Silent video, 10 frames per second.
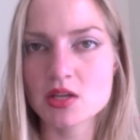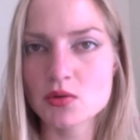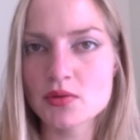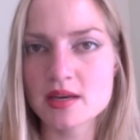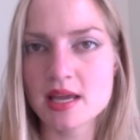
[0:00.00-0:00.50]

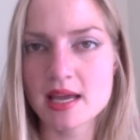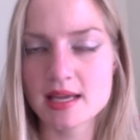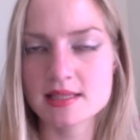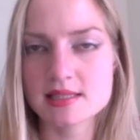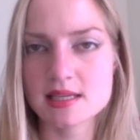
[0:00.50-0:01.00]
youth
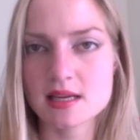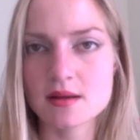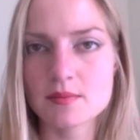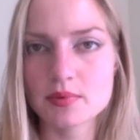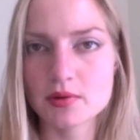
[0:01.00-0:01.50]

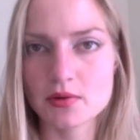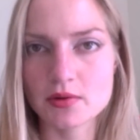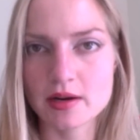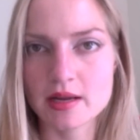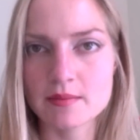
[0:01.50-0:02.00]
enhancing
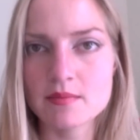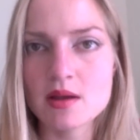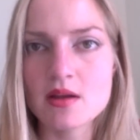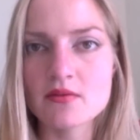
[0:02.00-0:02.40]
program